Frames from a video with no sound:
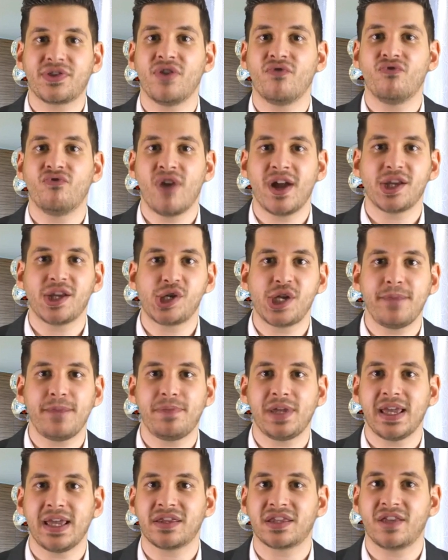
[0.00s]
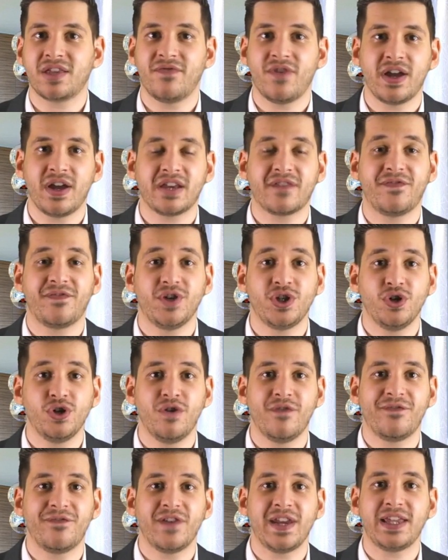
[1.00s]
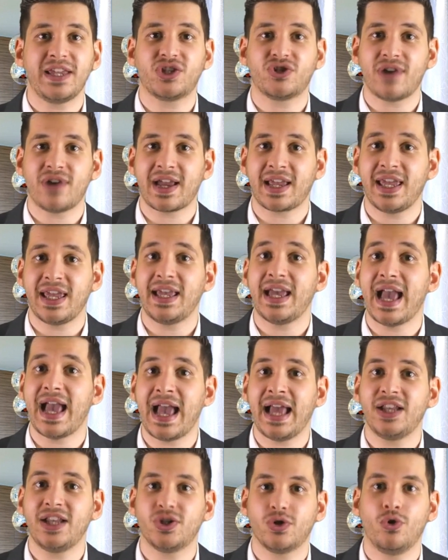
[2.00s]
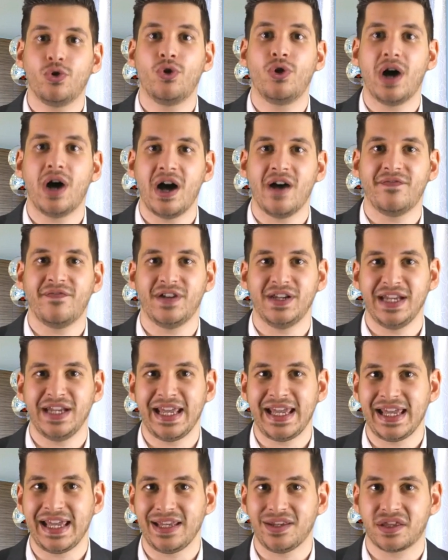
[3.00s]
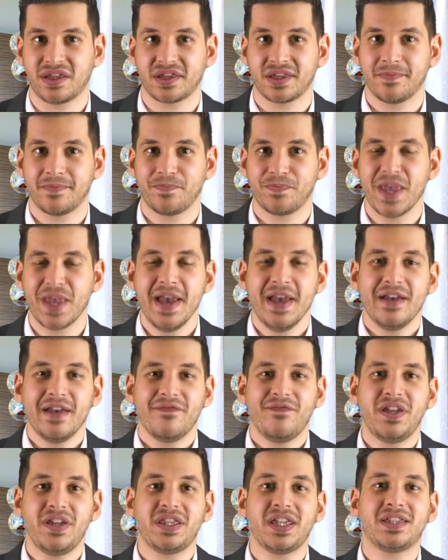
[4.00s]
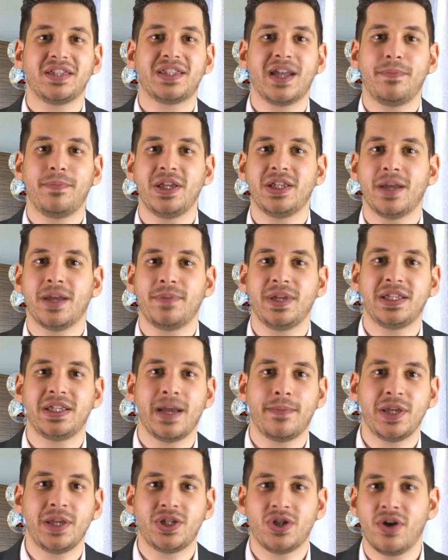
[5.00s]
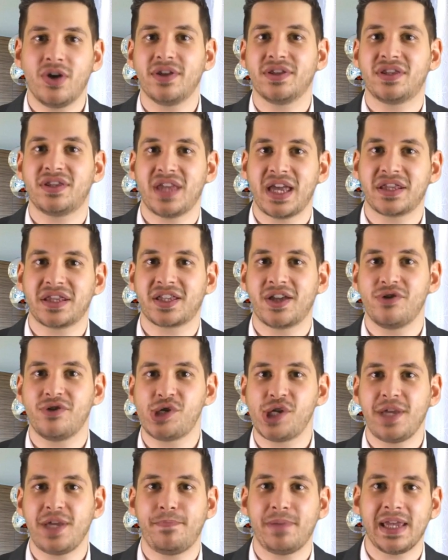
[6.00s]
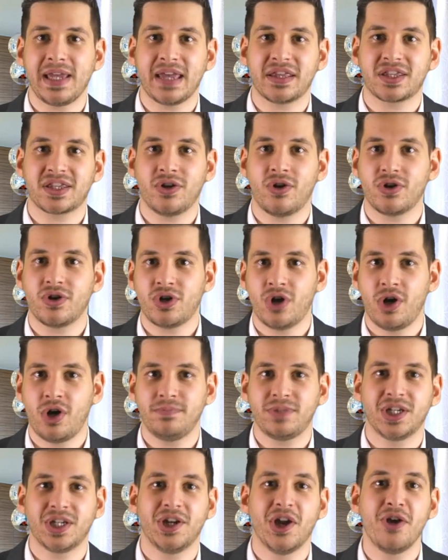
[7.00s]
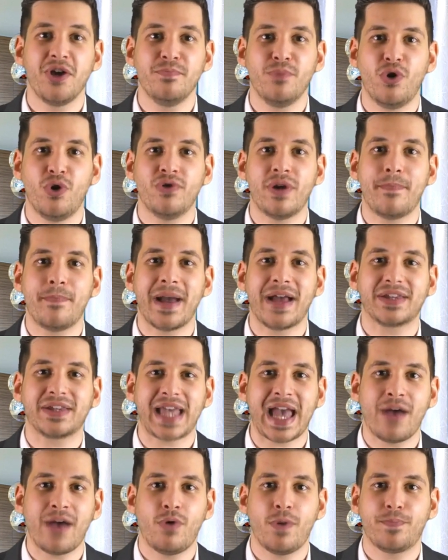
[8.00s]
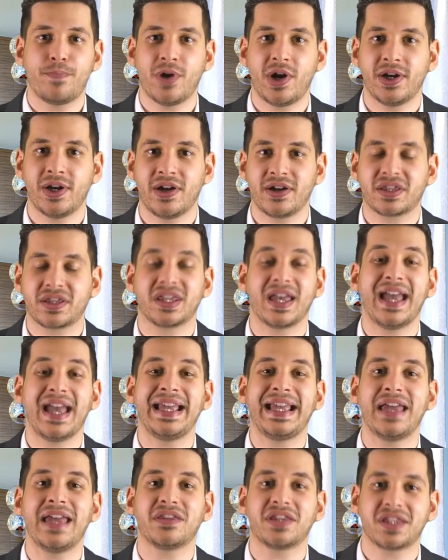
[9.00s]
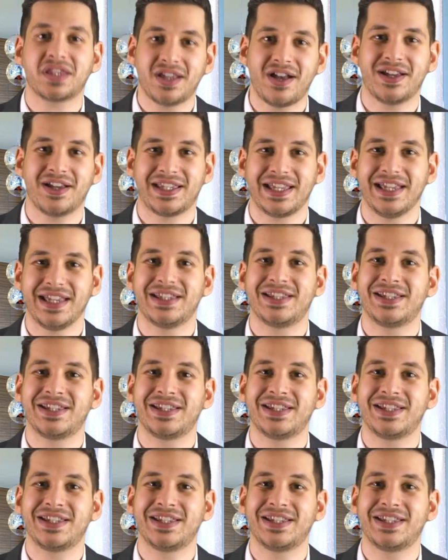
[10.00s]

right GPS device for your fleet tracking and or other needs. Visit www.zascogps.com to know more about our products and get started